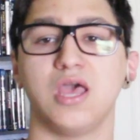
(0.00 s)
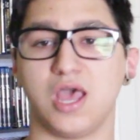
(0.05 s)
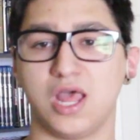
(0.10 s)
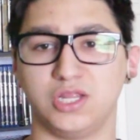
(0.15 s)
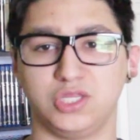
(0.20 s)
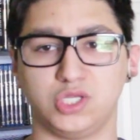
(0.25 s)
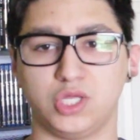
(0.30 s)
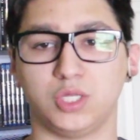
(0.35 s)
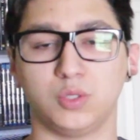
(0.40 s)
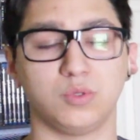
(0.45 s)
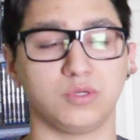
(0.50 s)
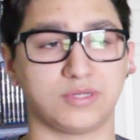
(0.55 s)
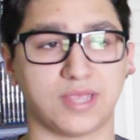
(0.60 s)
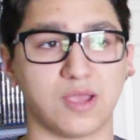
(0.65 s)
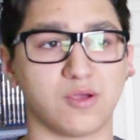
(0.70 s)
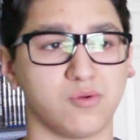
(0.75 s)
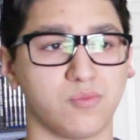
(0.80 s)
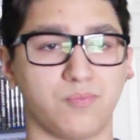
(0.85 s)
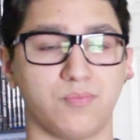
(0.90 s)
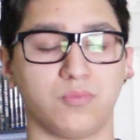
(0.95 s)
And the other
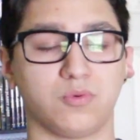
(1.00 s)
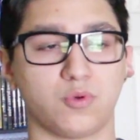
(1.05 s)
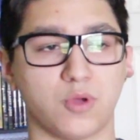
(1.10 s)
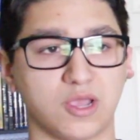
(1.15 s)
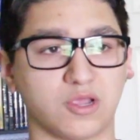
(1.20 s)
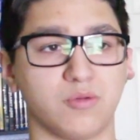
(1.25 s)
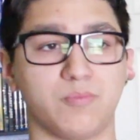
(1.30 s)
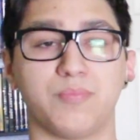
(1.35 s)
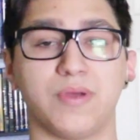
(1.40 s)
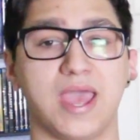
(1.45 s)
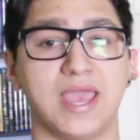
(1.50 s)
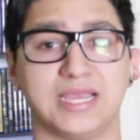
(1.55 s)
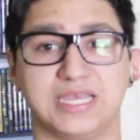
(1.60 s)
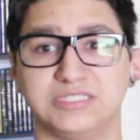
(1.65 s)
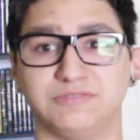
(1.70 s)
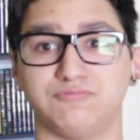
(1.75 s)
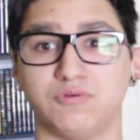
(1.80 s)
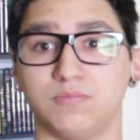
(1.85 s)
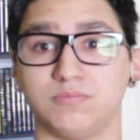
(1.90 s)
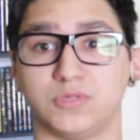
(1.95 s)
one, Gregory Peck,
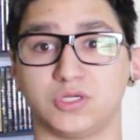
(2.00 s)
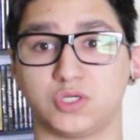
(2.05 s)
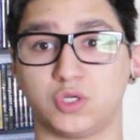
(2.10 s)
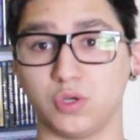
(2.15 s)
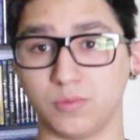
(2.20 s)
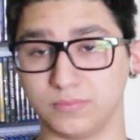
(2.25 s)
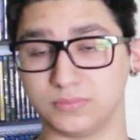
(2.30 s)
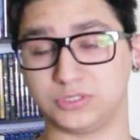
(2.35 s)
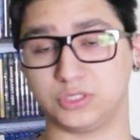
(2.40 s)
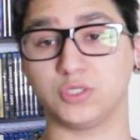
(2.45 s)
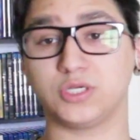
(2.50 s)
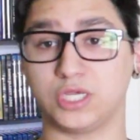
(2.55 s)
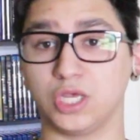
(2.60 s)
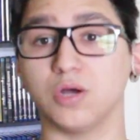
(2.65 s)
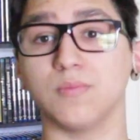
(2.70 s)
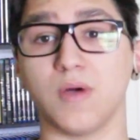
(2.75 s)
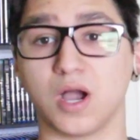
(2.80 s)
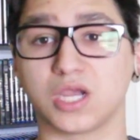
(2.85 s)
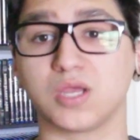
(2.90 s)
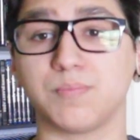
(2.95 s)
is from To
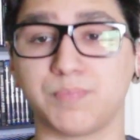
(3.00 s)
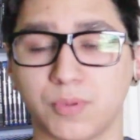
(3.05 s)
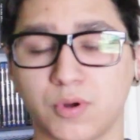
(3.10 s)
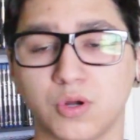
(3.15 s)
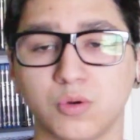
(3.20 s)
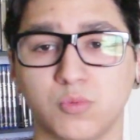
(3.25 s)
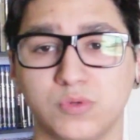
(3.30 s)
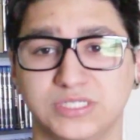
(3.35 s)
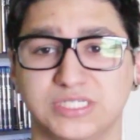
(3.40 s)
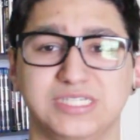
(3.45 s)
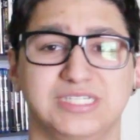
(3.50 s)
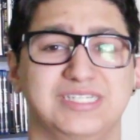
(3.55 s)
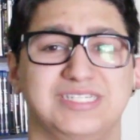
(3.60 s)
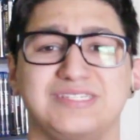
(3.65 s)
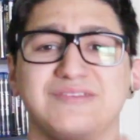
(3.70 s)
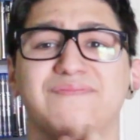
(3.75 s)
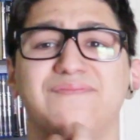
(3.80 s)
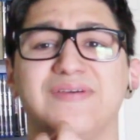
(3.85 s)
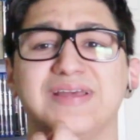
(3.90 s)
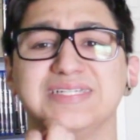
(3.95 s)
Kill a Mockingbird, which
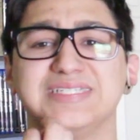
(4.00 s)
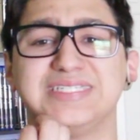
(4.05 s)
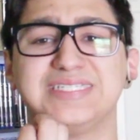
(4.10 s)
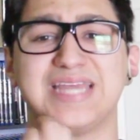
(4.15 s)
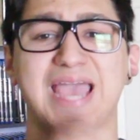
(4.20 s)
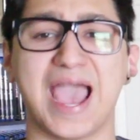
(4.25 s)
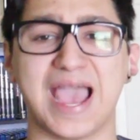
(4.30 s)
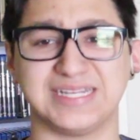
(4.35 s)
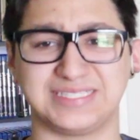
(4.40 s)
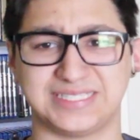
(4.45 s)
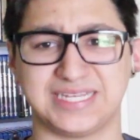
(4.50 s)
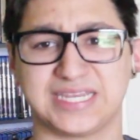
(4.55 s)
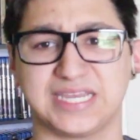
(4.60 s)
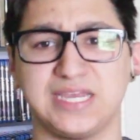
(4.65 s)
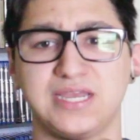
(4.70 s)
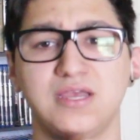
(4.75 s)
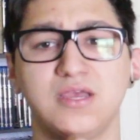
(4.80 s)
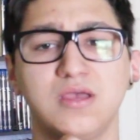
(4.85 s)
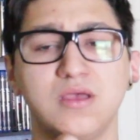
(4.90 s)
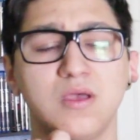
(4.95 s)
is a
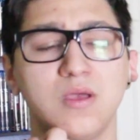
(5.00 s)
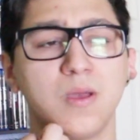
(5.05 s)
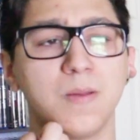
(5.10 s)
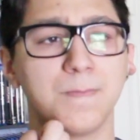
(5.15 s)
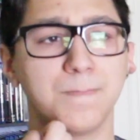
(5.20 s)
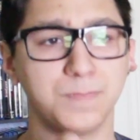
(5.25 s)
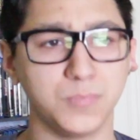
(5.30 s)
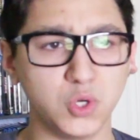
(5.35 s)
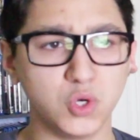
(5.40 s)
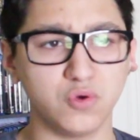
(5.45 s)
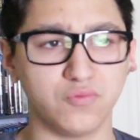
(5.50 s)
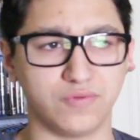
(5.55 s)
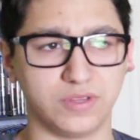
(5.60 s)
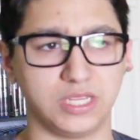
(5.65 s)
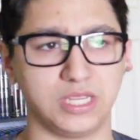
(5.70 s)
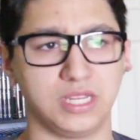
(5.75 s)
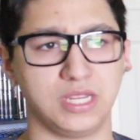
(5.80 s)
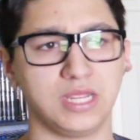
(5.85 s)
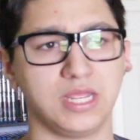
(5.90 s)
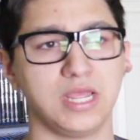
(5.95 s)
fantastic
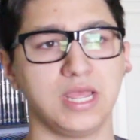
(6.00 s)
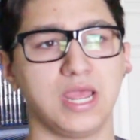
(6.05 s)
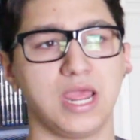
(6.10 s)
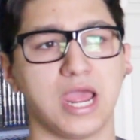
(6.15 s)
movie.